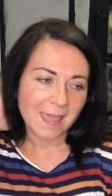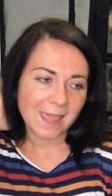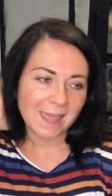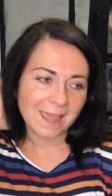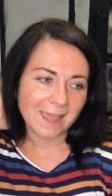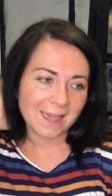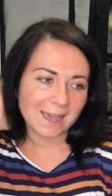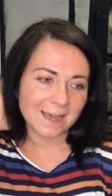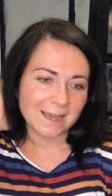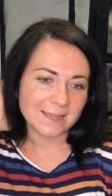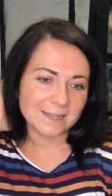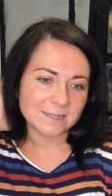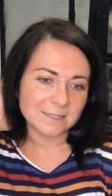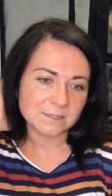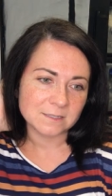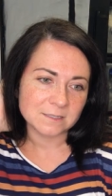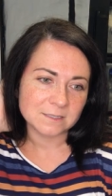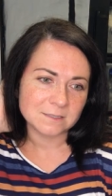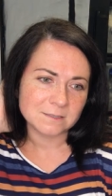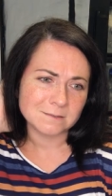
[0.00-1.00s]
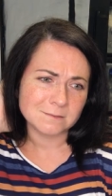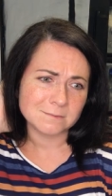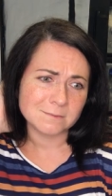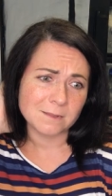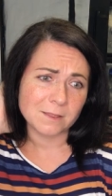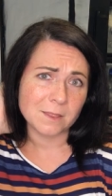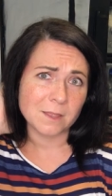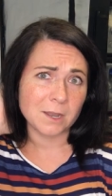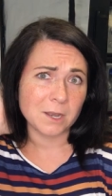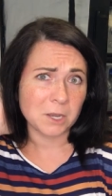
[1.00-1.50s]
and
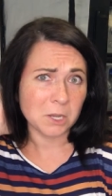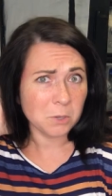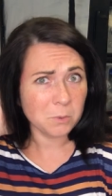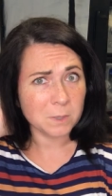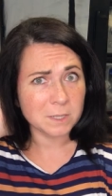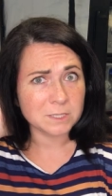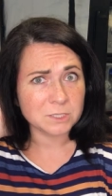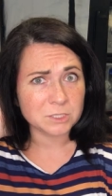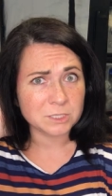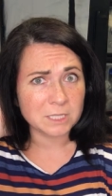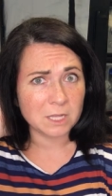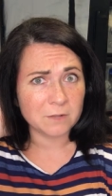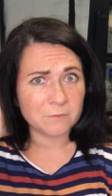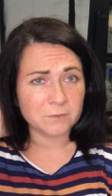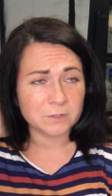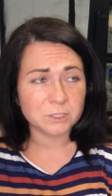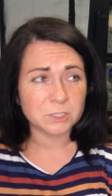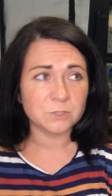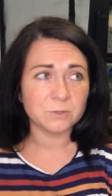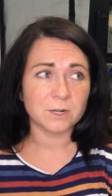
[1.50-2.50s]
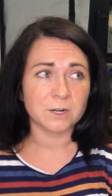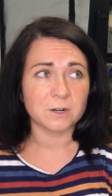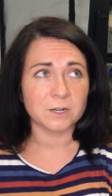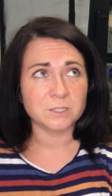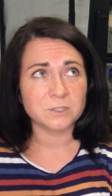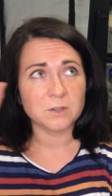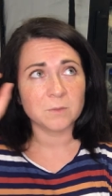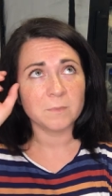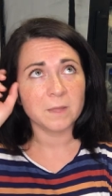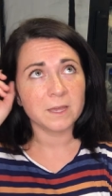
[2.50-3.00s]
the new ones are selling for two hundred
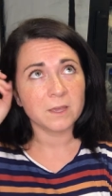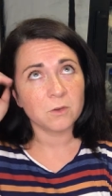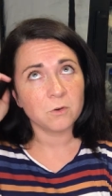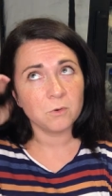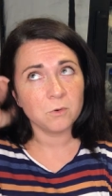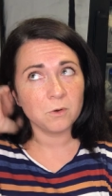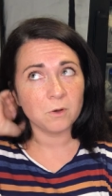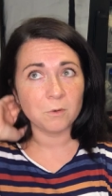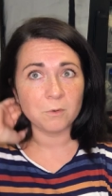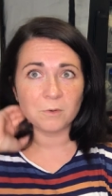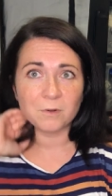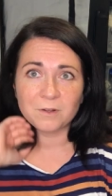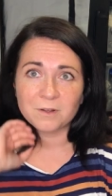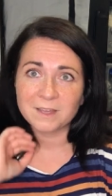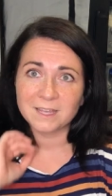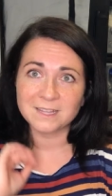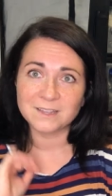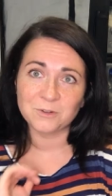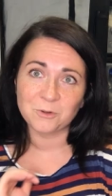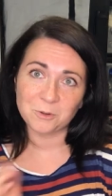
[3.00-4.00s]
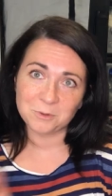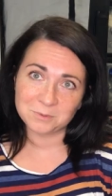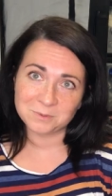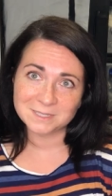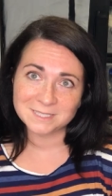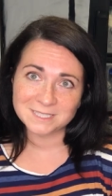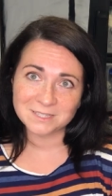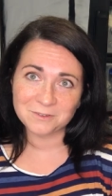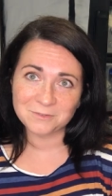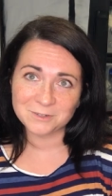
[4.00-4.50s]
dollars, so I'm like, cool, well, can the old
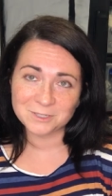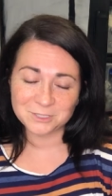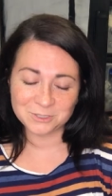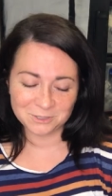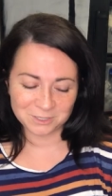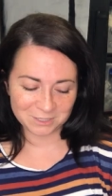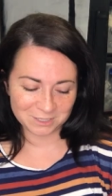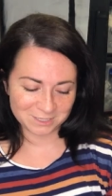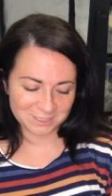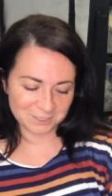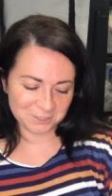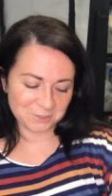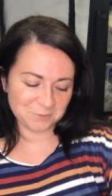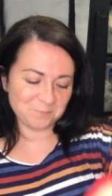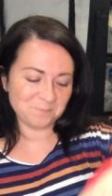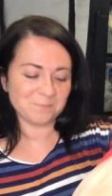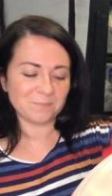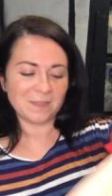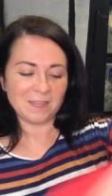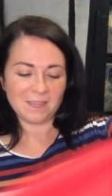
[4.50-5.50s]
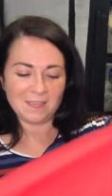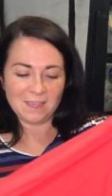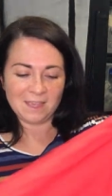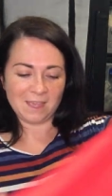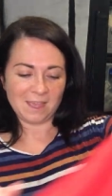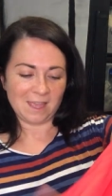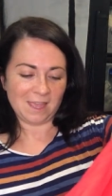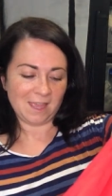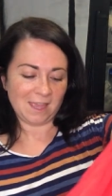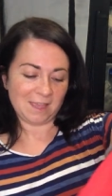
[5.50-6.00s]
one sell for two hundred dollars
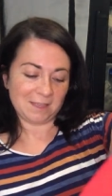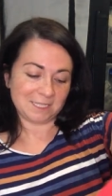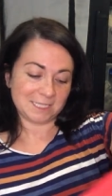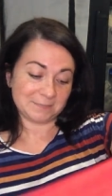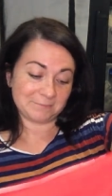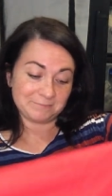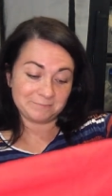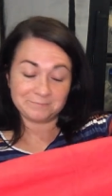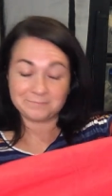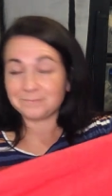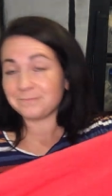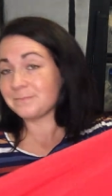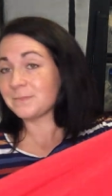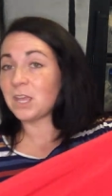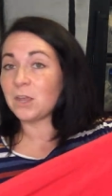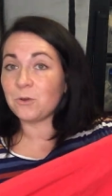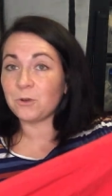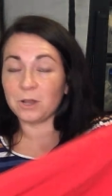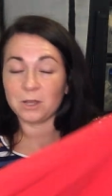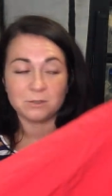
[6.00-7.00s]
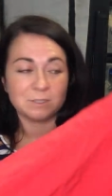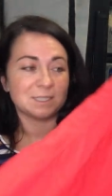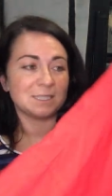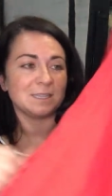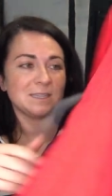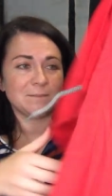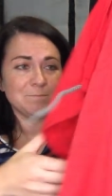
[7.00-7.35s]
too? Who knows?